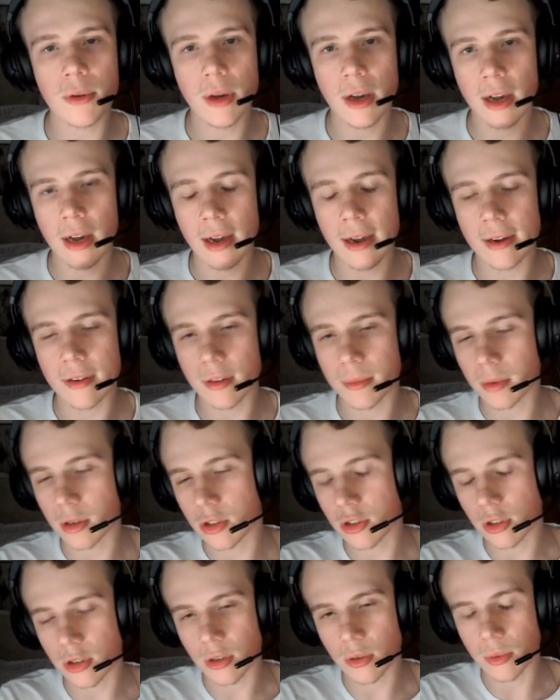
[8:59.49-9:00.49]
And I'm going
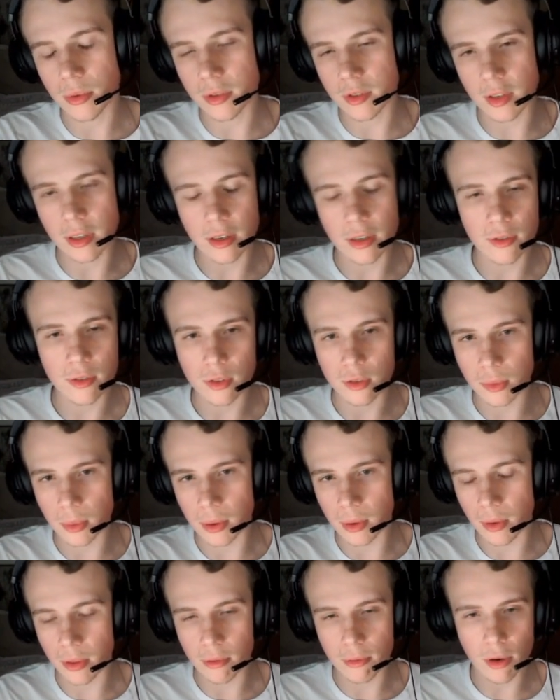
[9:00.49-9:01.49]
to show you all the tiers as
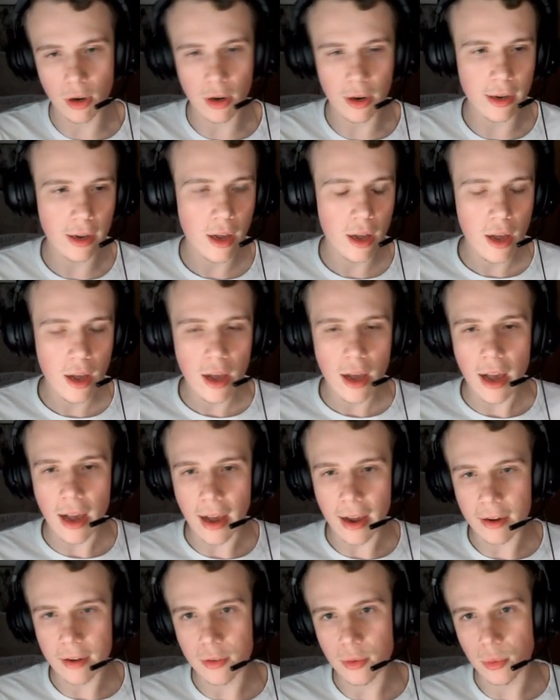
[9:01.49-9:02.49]
well on the right,
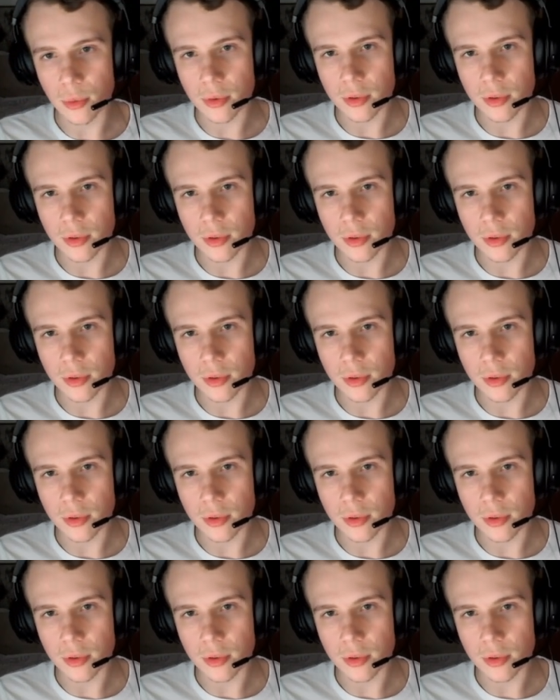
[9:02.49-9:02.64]
and all the